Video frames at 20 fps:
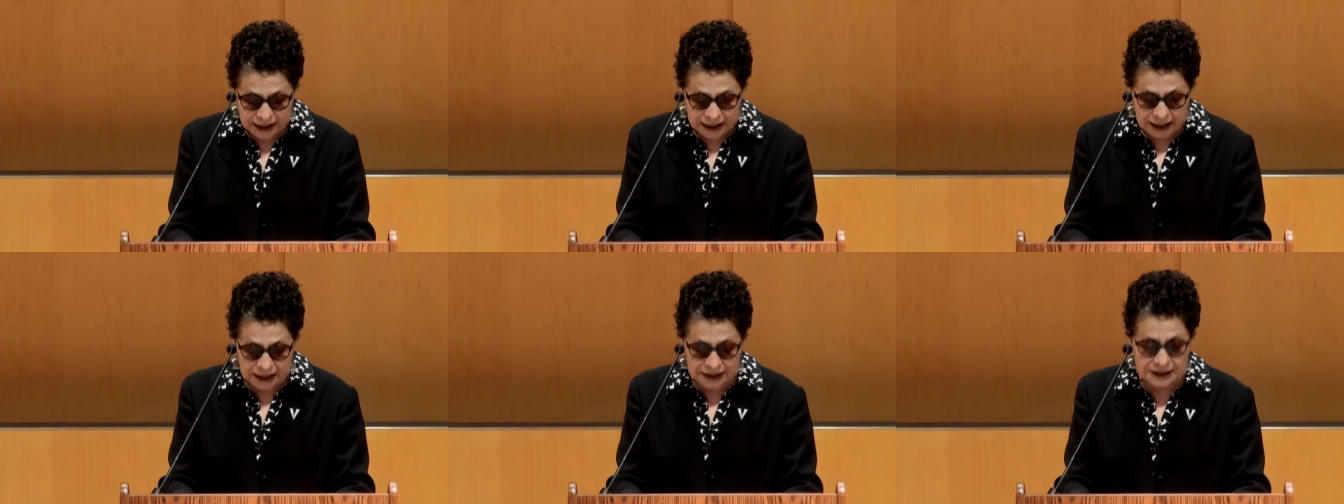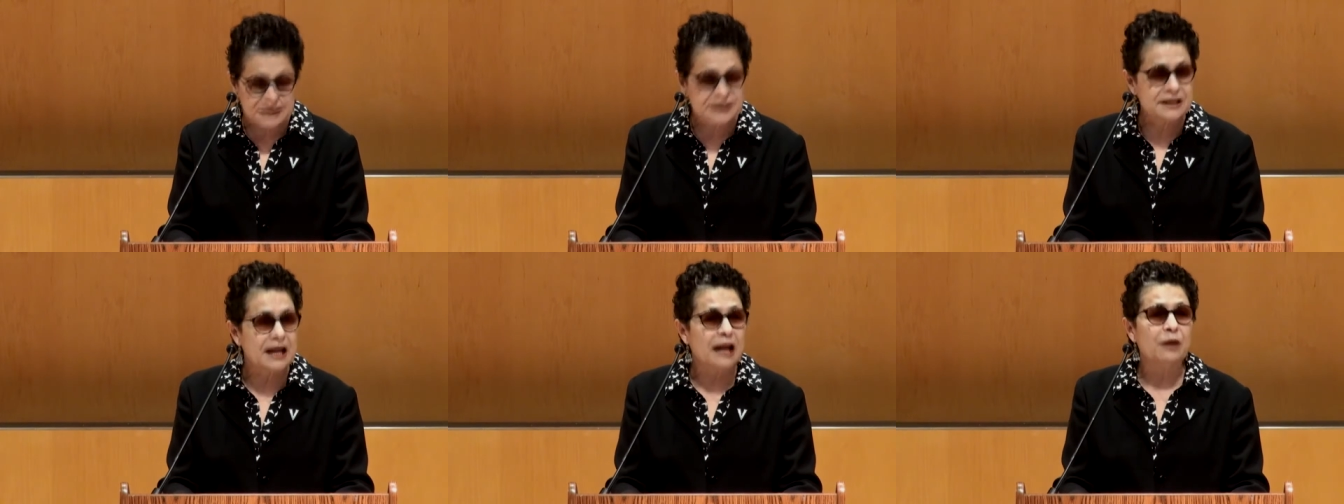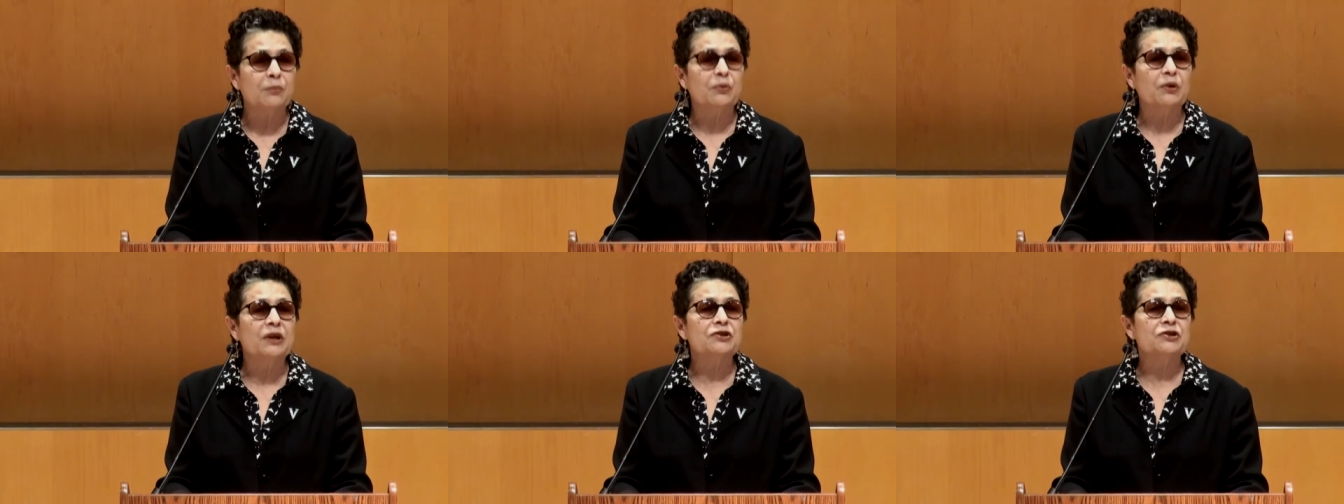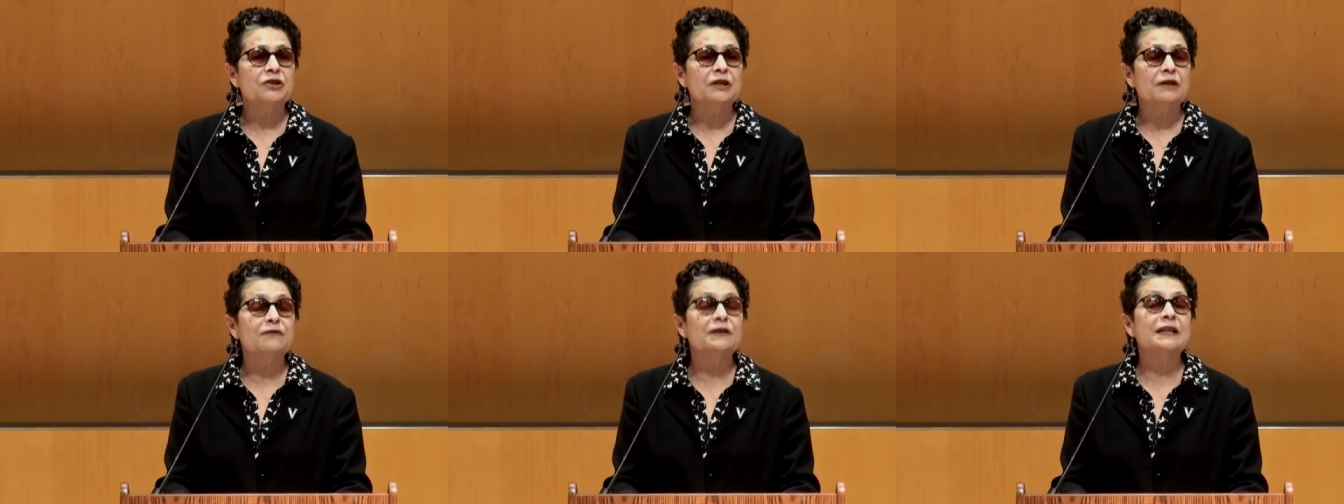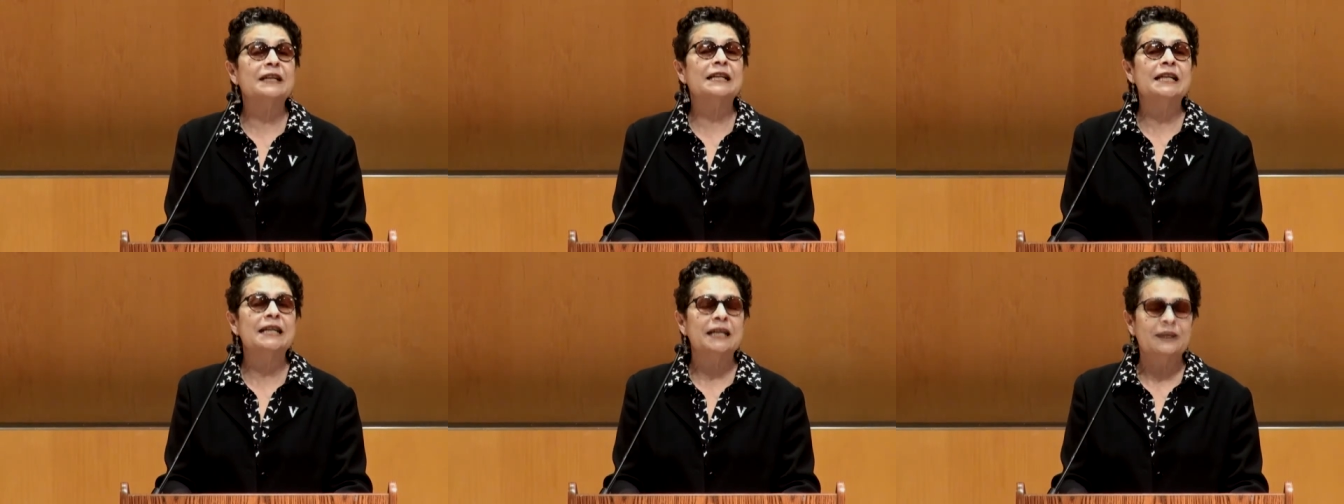in the celebration
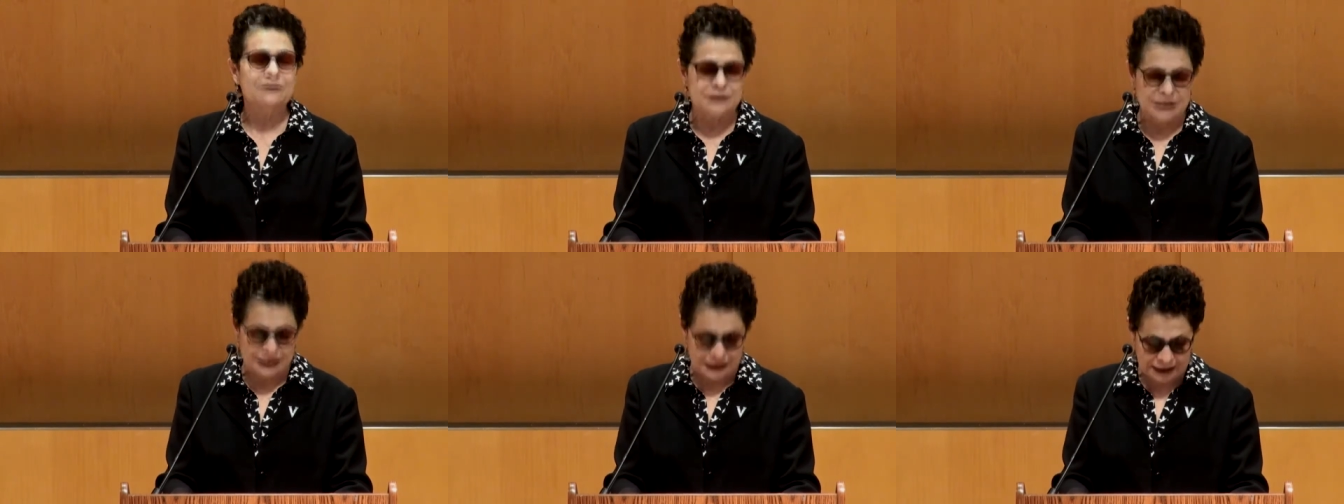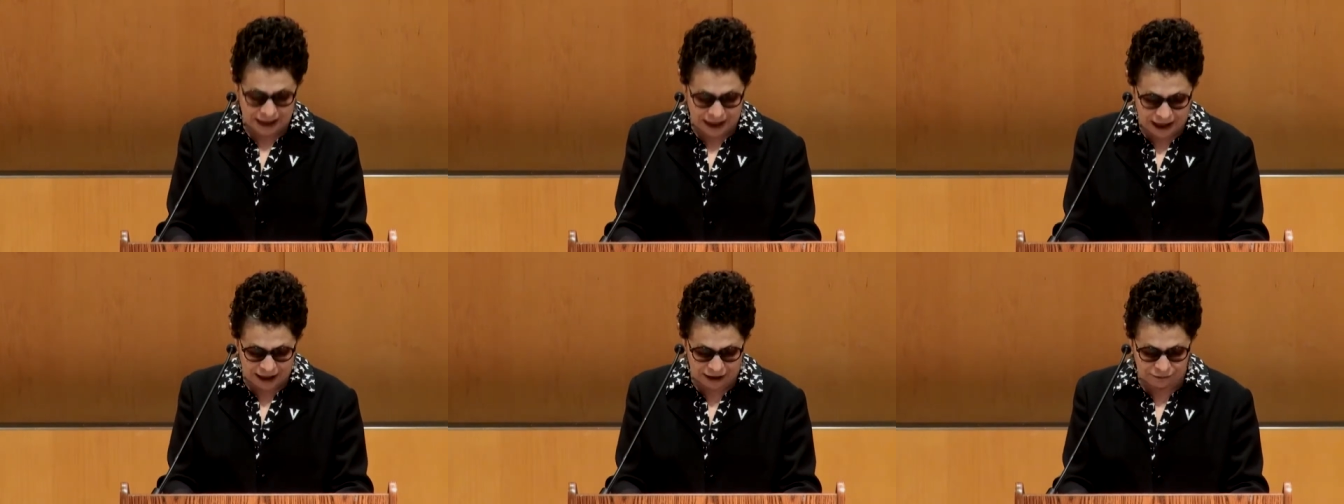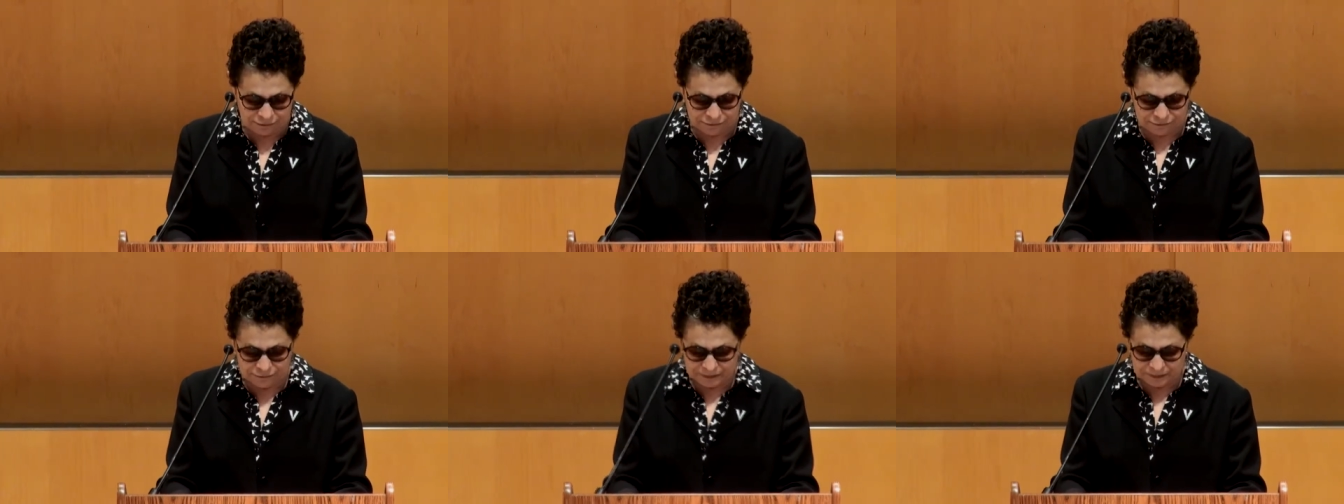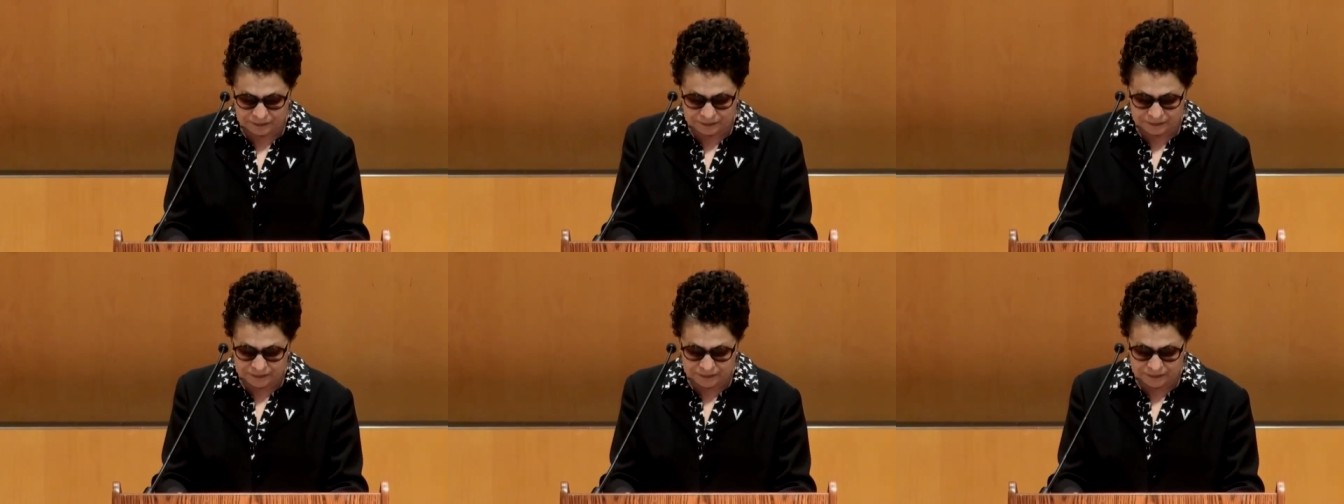of Cleave's life.